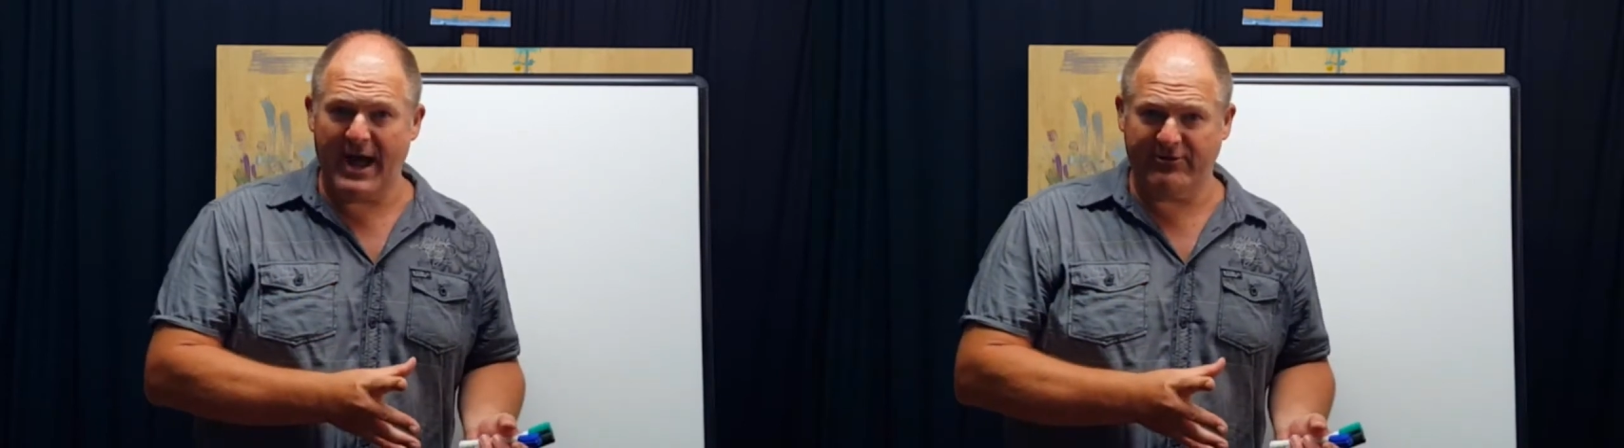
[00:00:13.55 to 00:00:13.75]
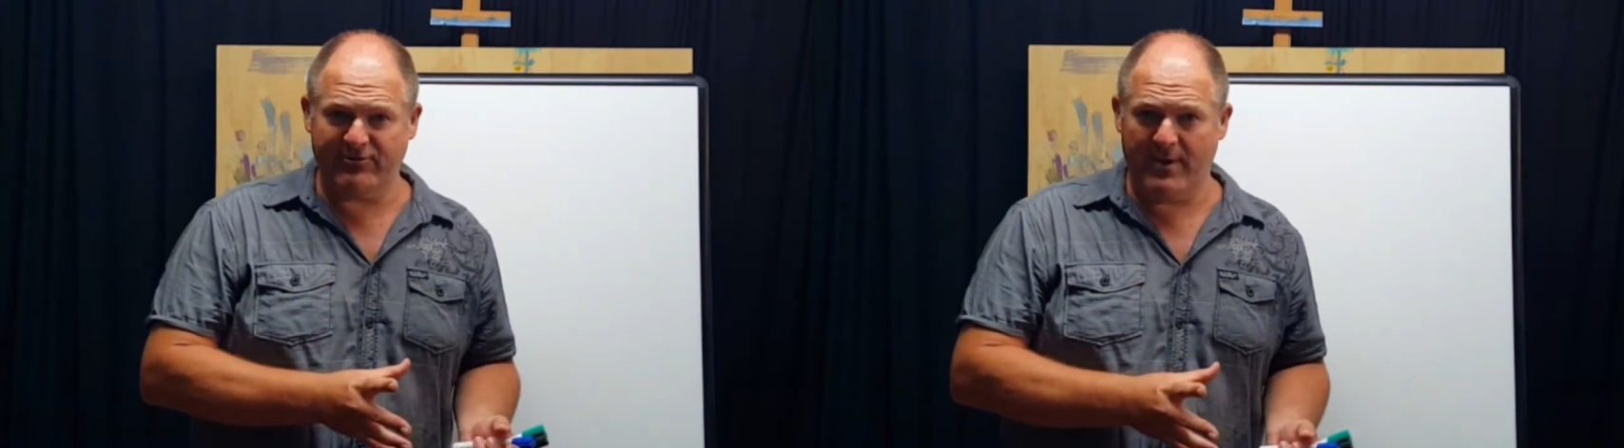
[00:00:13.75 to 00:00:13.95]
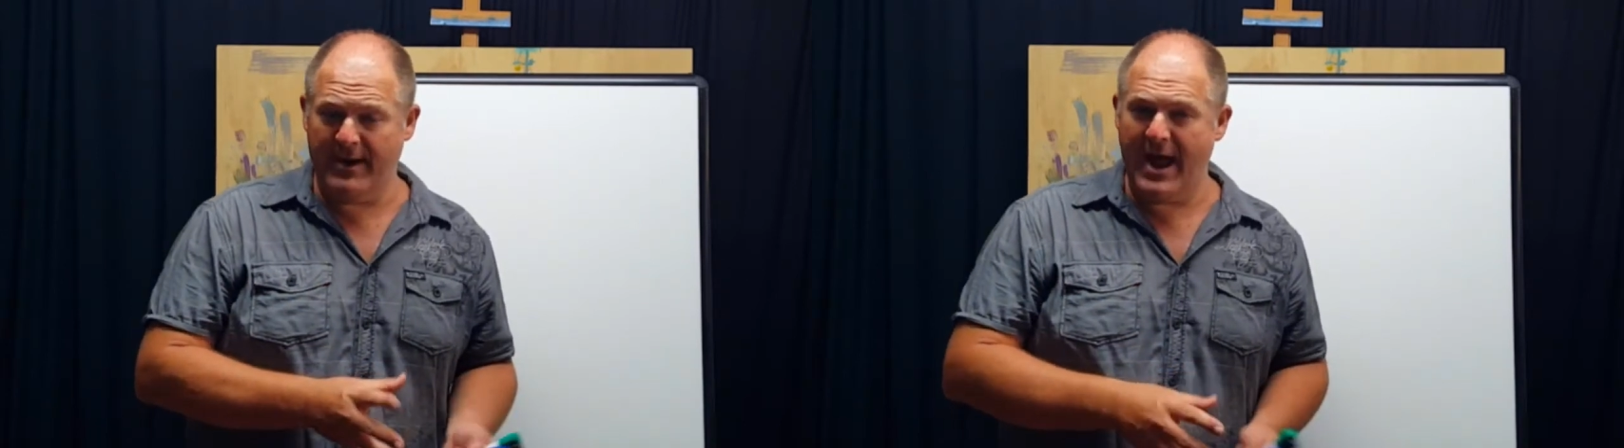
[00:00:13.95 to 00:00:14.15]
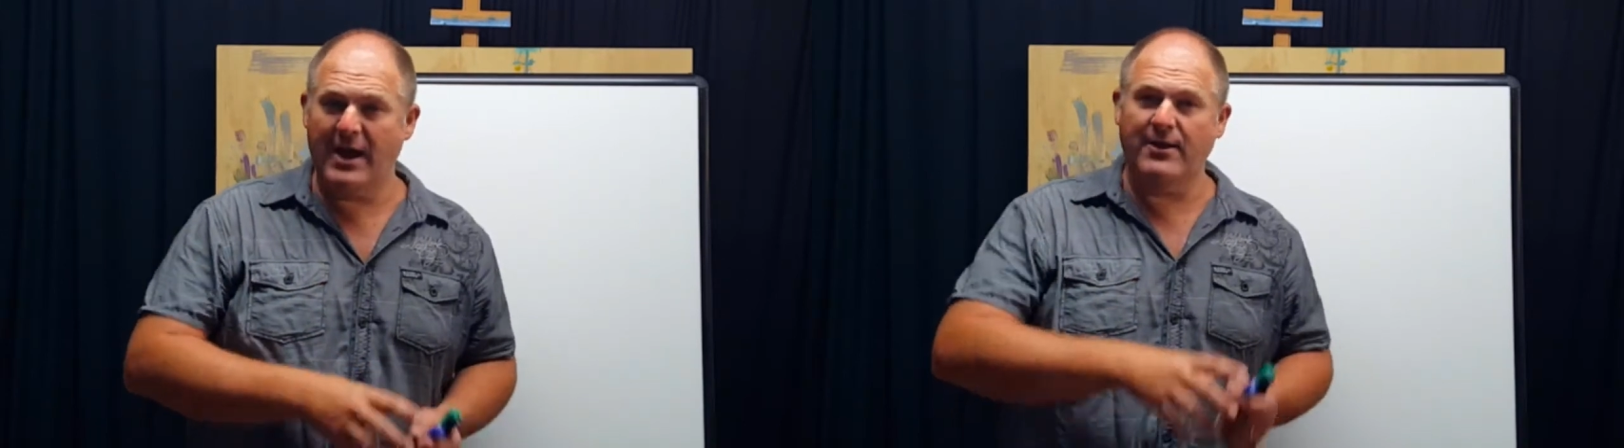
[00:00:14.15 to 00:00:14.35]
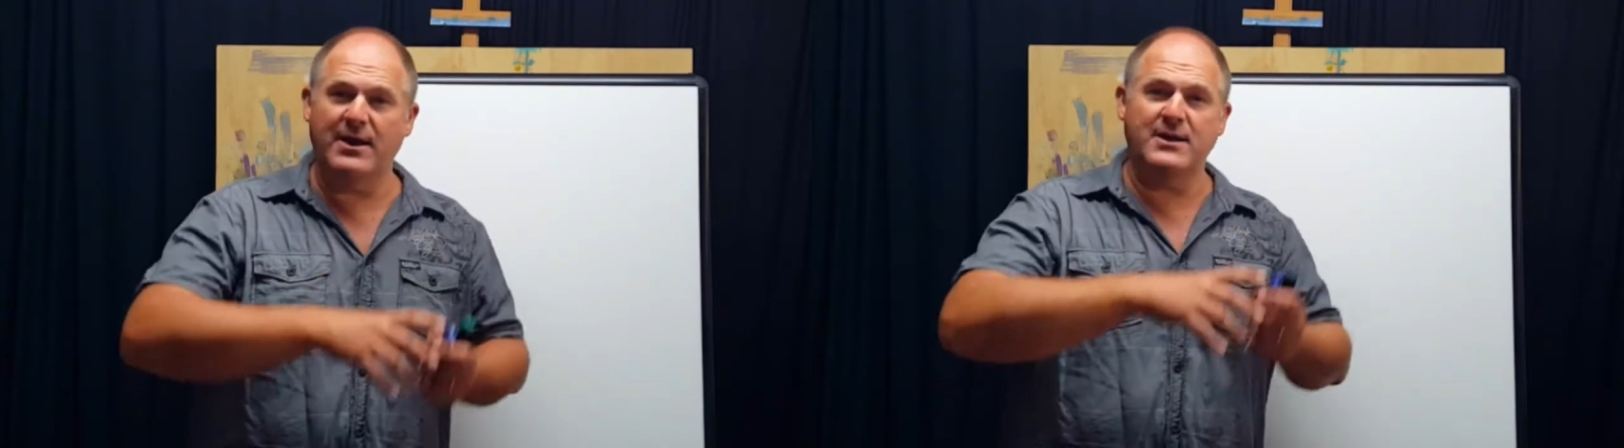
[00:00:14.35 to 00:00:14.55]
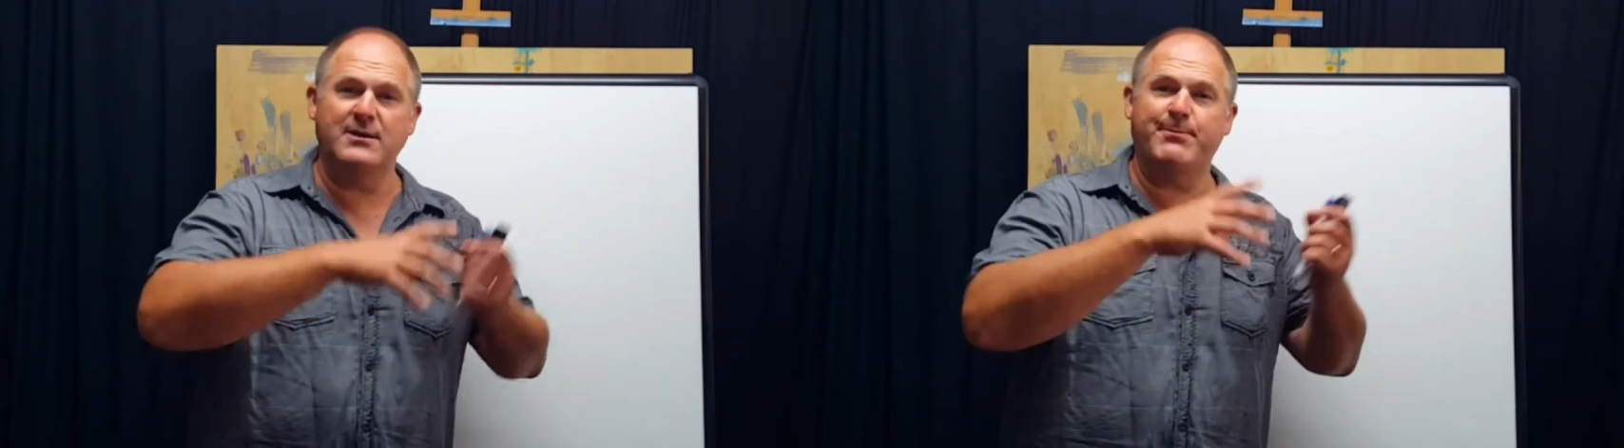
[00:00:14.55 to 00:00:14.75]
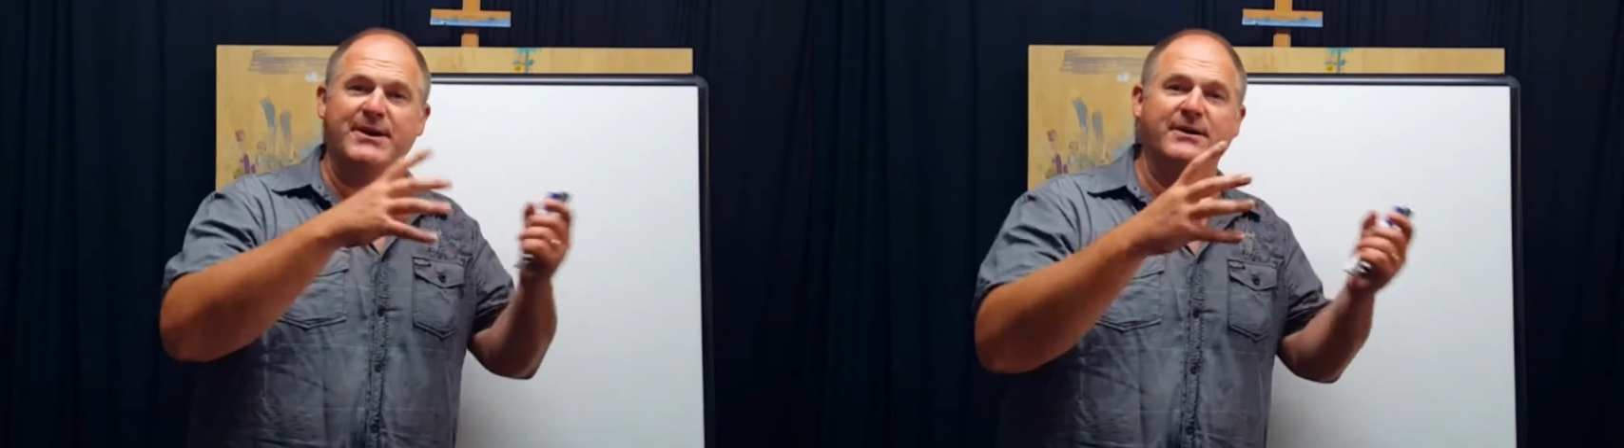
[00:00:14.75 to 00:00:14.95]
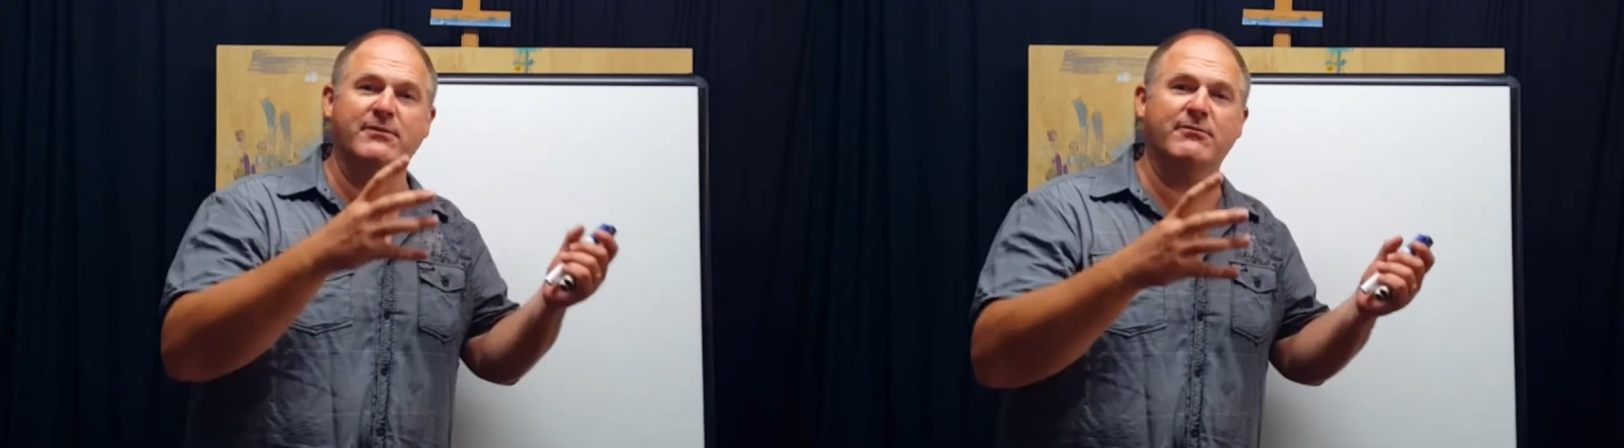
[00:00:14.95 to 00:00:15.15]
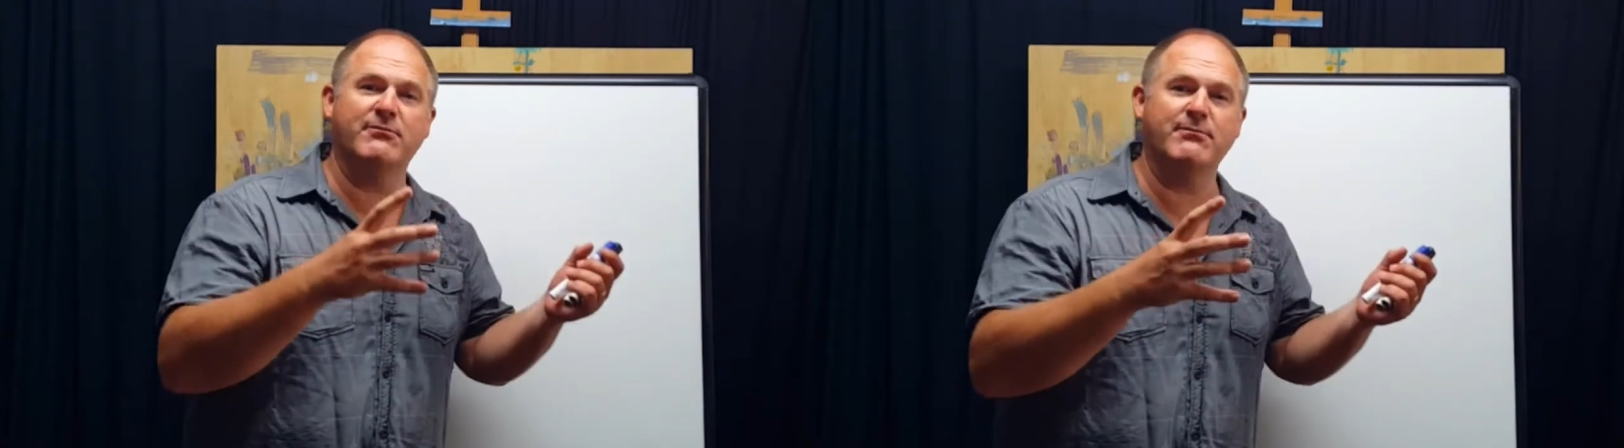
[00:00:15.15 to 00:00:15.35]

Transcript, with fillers: artist right now and you've been